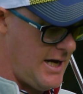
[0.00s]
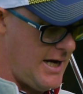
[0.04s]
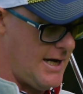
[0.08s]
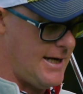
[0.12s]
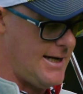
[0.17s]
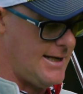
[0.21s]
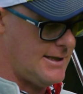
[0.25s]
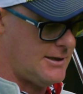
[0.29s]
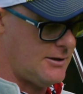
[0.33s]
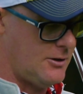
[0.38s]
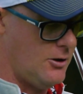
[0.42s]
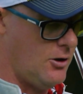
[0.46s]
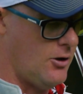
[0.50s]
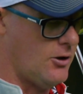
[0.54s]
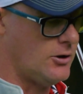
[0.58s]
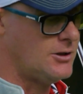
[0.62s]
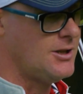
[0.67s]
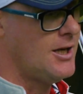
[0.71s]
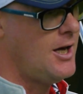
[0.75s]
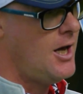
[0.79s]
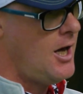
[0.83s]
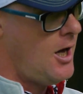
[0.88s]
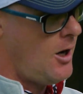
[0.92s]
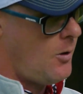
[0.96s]
in its looks,
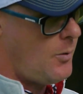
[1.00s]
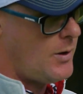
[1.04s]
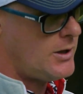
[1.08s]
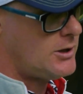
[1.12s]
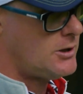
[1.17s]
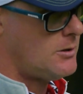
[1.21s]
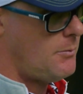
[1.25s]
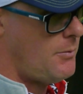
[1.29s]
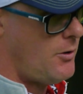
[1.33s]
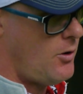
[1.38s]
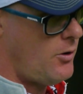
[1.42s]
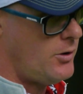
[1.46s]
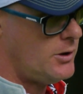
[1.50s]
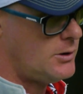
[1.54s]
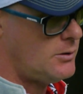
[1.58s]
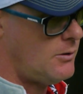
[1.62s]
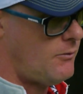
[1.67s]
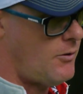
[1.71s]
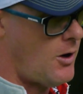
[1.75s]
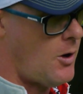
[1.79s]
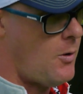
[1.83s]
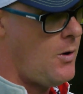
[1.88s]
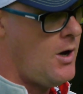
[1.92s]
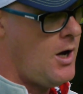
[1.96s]
which, to be honest
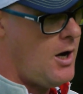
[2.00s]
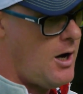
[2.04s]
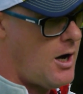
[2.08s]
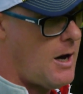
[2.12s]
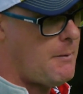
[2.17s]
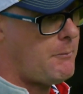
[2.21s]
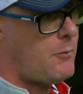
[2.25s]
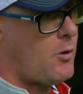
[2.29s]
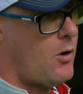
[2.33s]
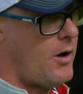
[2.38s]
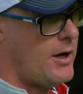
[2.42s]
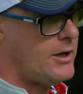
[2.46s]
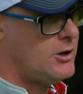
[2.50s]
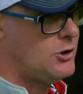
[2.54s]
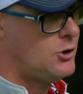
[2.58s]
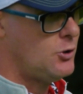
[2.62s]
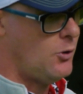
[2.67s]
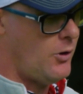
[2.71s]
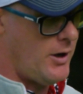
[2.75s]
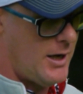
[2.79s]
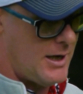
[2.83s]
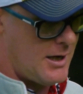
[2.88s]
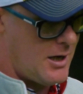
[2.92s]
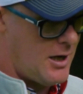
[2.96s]
with you, I'm quite
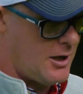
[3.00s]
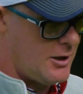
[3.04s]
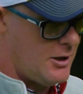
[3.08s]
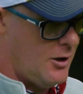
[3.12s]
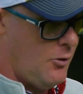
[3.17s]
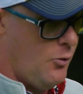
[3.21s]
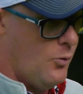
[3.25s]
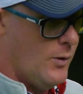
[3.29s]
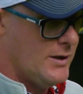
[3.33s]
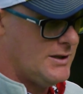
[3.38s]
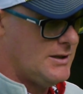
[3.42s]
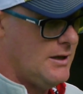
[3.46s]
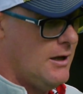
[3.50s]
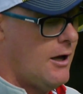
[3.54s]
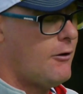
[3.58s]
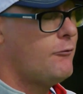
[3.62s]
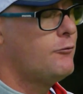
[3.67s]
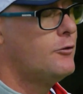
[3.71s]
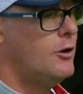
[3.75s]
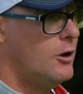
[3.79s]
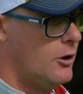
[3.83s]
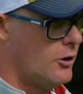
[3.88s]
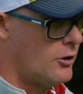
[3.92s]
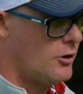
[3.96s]
enjoying. I'd always
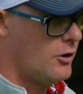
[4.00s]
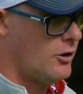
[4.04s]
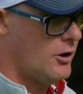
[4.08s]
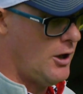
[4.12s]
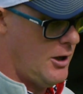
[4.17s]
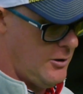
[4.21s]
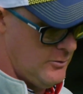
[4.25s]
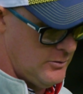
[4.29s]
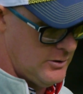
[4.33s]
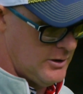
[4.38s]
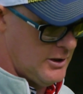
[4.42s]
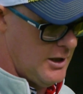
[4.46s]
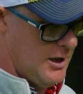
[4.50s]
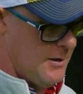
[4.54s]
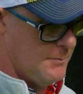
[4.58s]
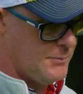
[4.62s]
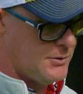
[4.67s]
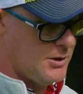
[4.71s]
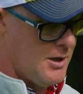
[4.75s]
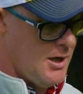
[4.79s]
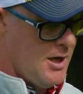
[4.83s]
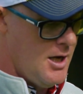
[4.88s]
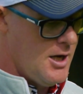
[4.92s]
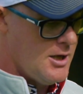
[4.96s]
love to look at those
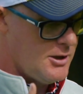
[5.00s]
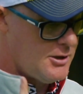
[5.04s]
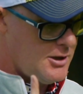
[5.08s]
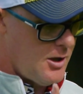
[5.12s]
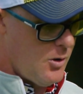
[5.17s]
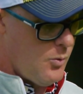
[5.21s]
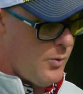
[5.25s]
clubs. So